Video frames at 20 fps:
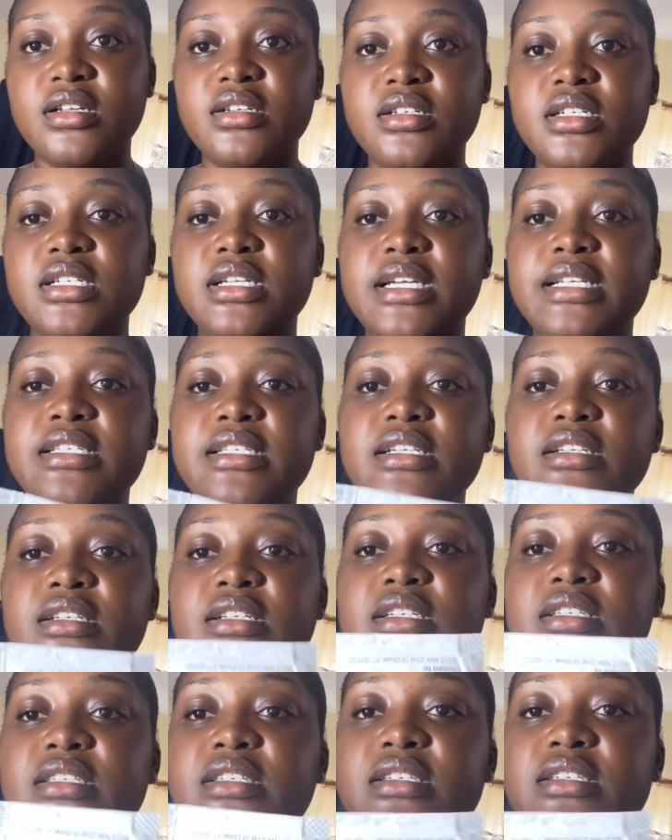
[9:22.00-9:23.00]
I think
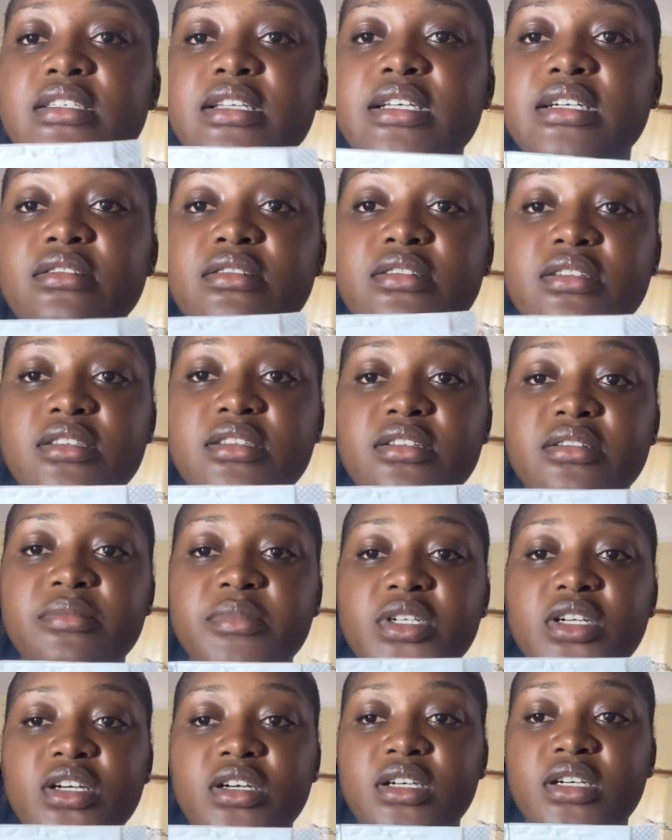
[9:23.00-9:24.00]
this is a
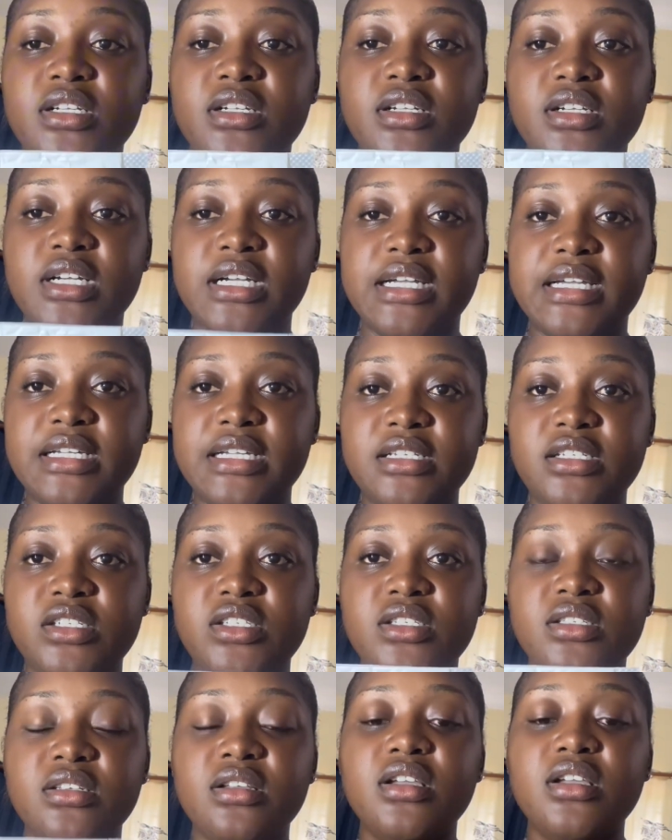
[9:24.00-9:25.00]
customer order,
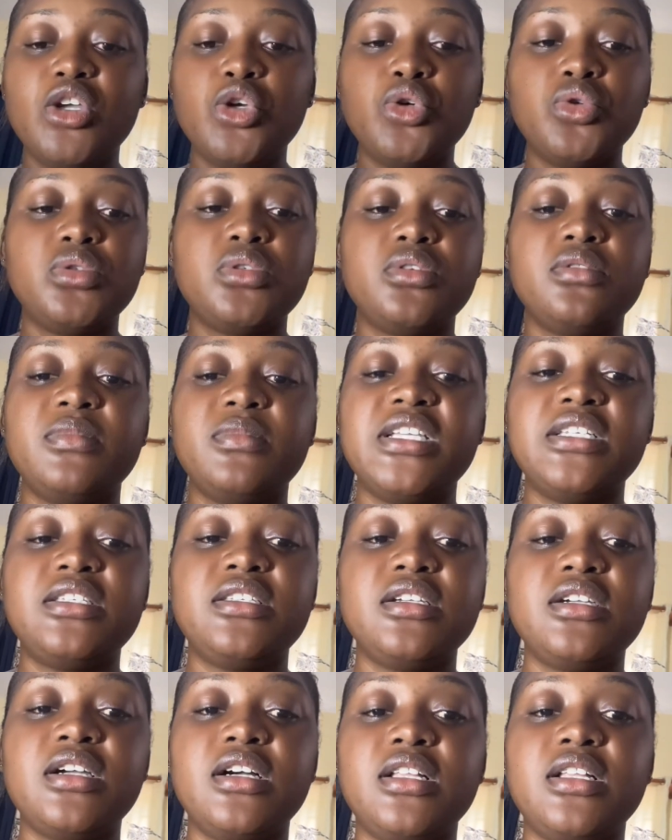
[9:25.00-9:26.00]
guys. So
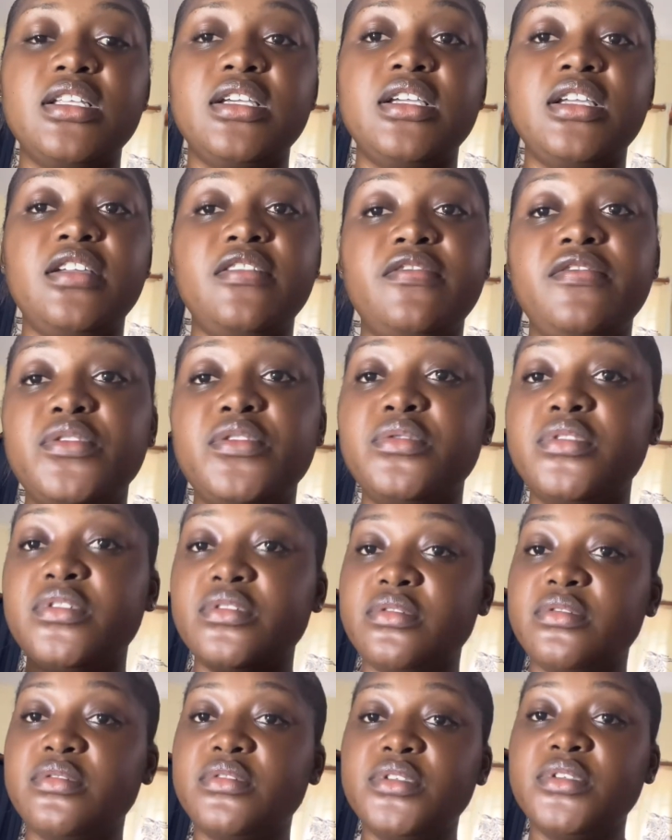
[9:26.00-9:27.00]
basically, if you
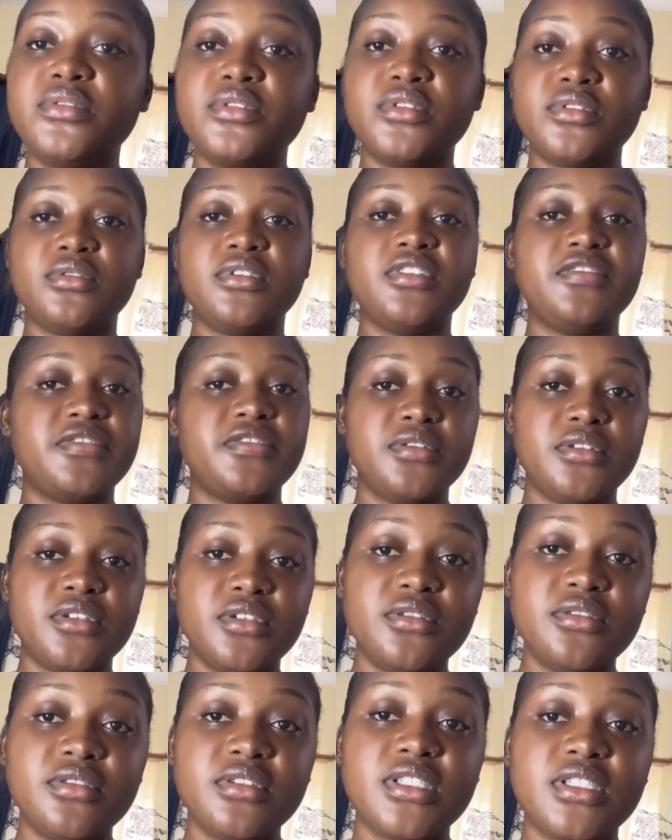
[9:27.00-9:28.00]
know, you know. If you
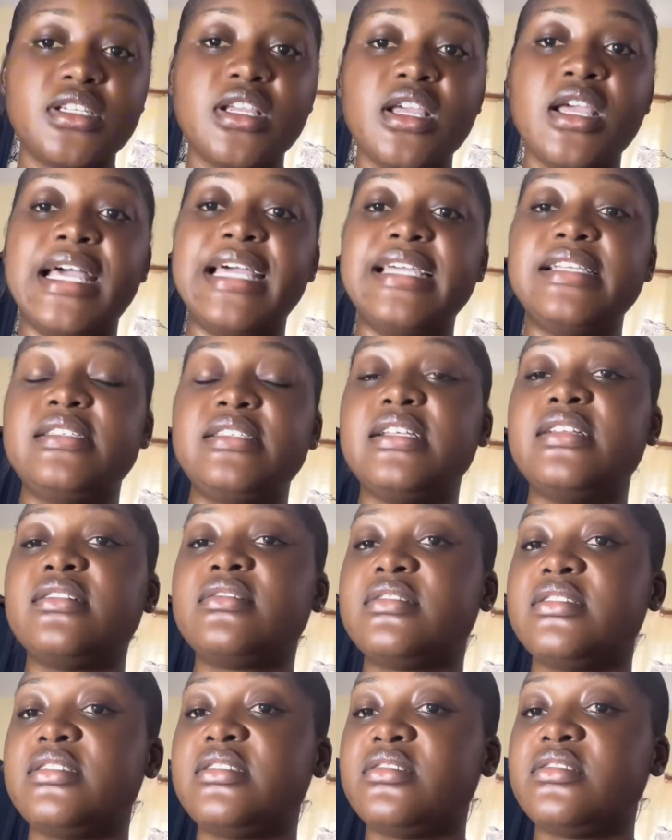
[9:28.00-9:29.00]
don't, I sell
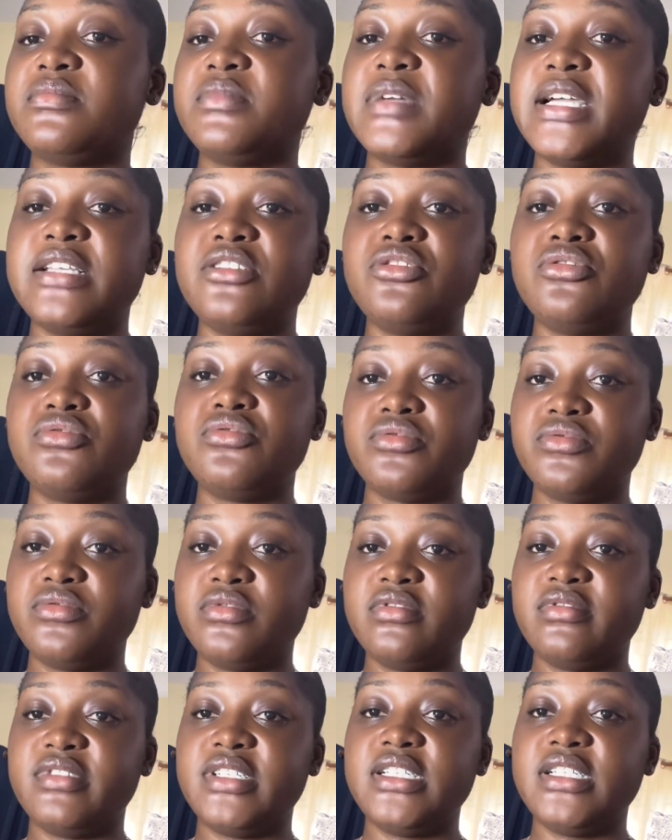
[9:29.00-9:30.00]
customized
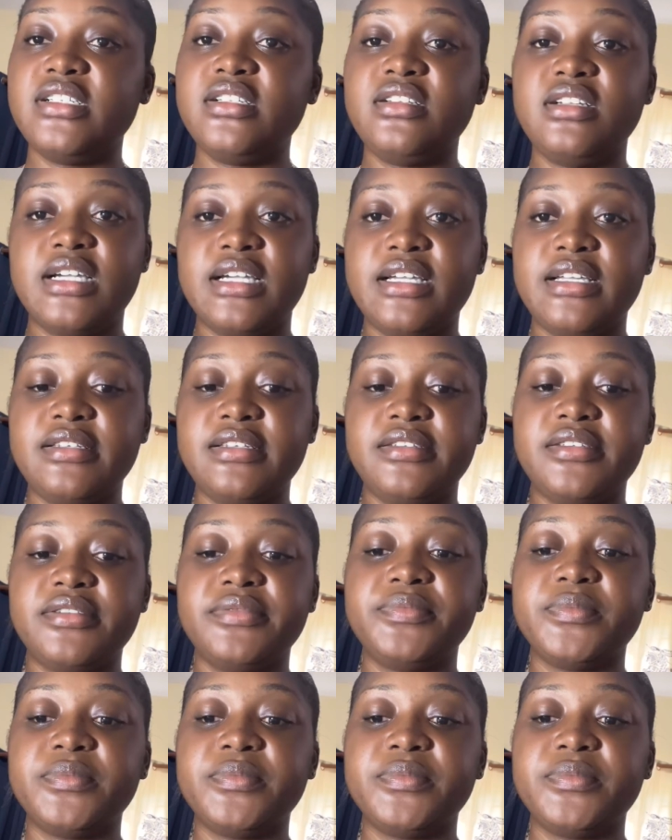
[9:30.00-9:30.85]
jewelry, guys.